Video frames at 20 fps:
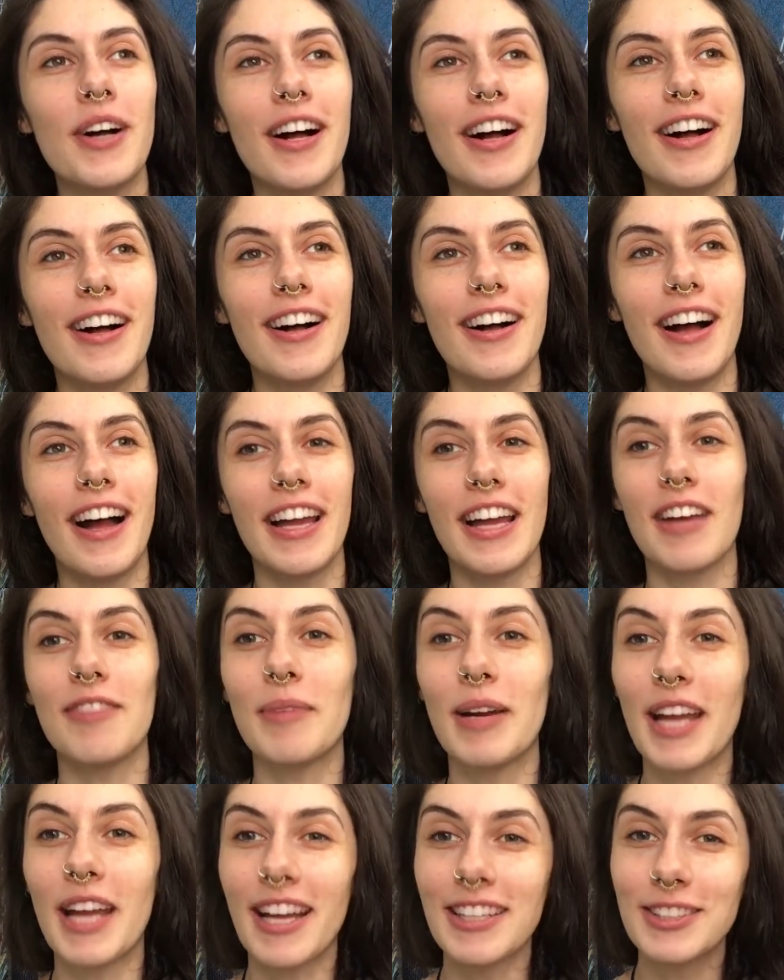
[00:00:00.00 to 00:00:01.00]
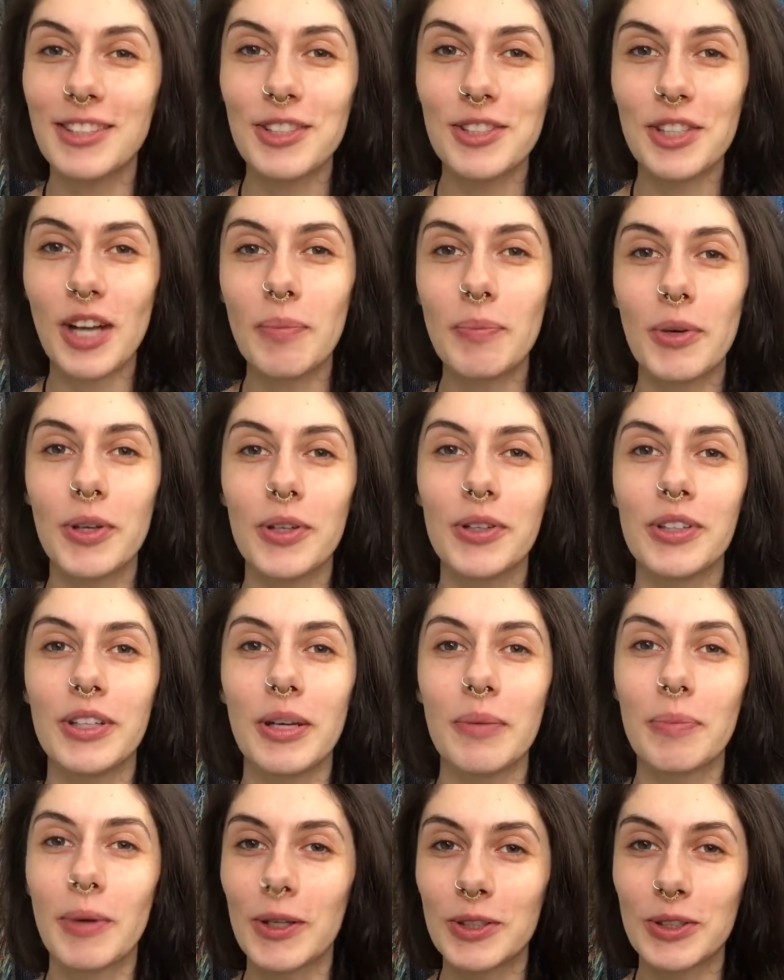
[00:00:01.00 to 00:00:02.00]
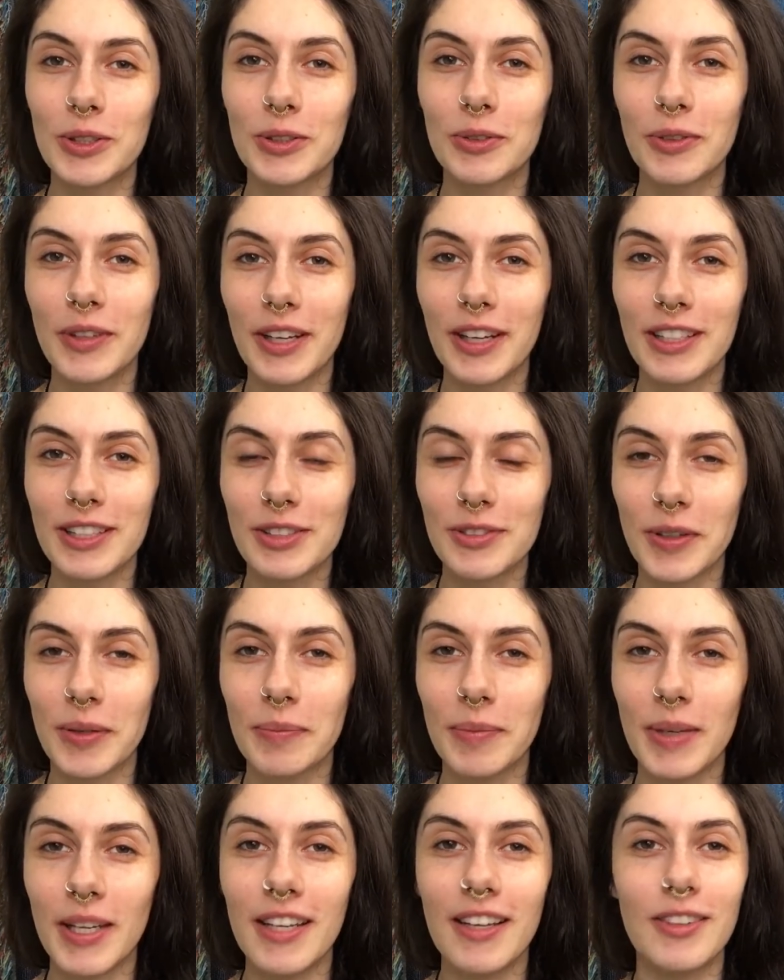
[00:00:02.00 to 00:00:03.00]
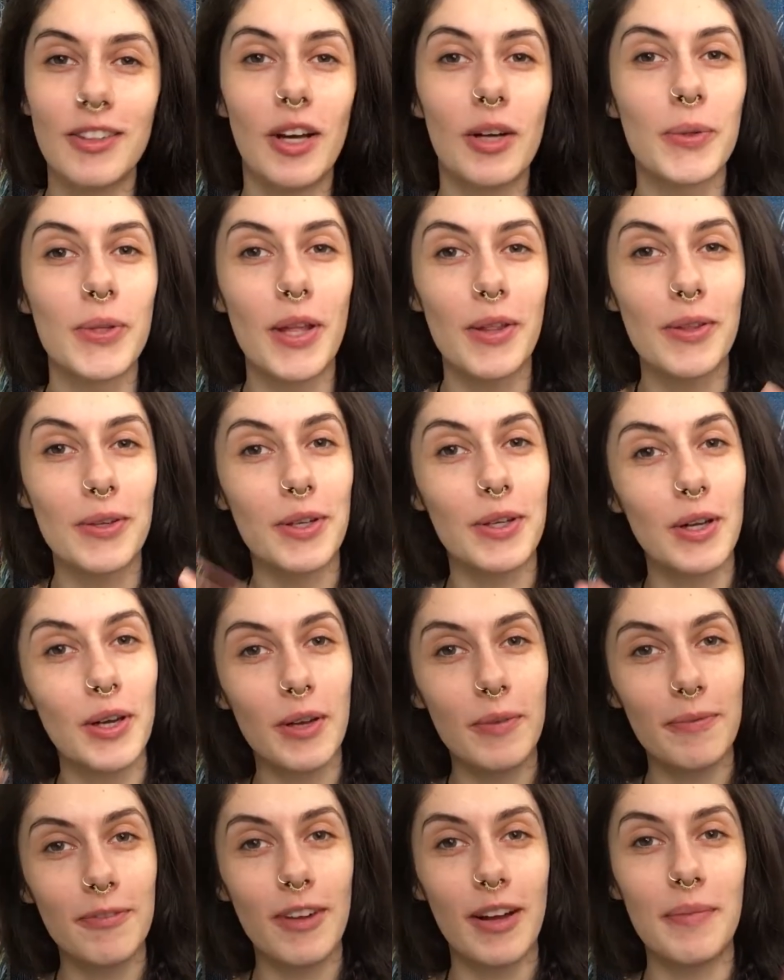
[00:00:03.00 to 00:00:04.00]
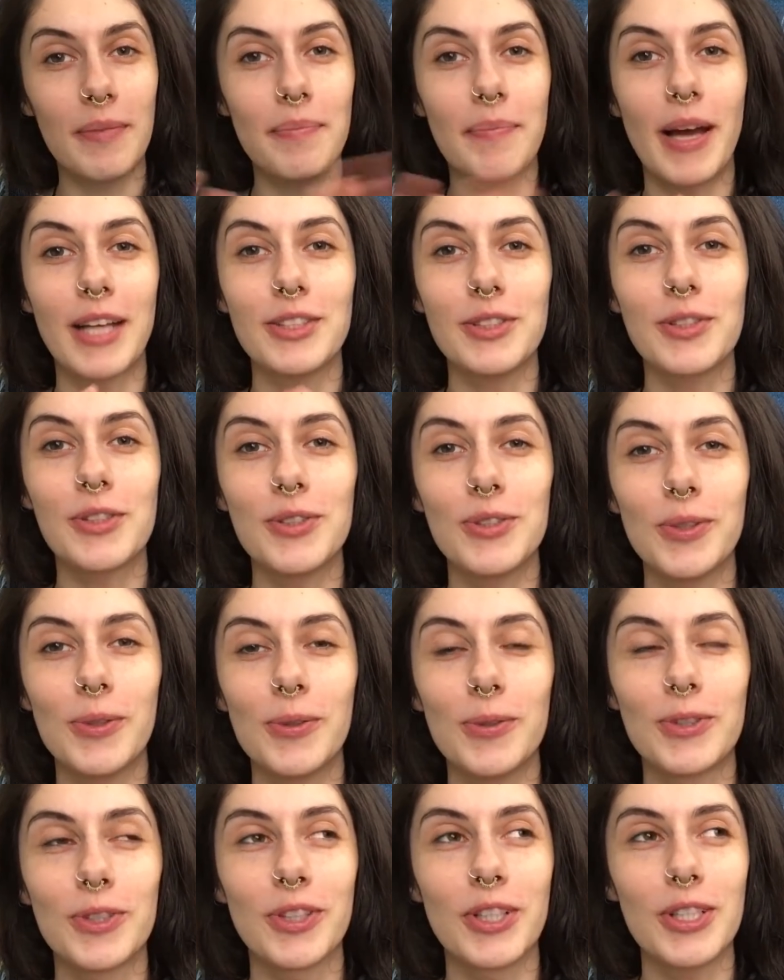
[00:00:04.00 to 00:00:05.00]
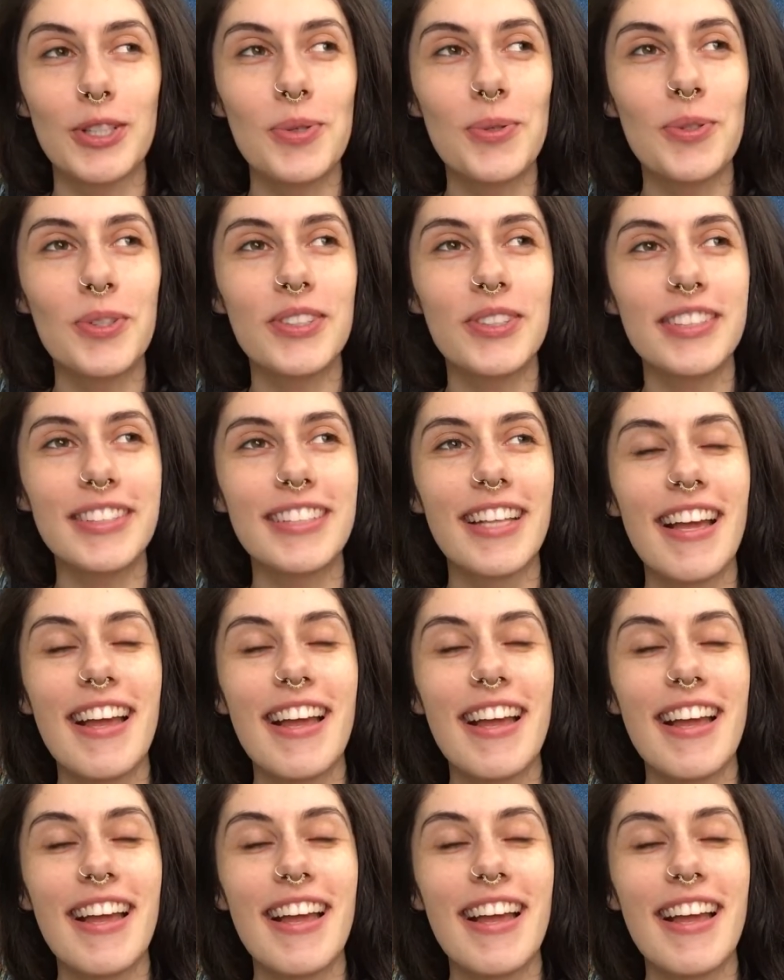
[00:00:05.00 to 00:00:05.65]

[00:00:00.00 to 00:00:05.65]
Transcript: I have my Etsy shop where you can get personal readings from me along with other fun, magical soul journey tools.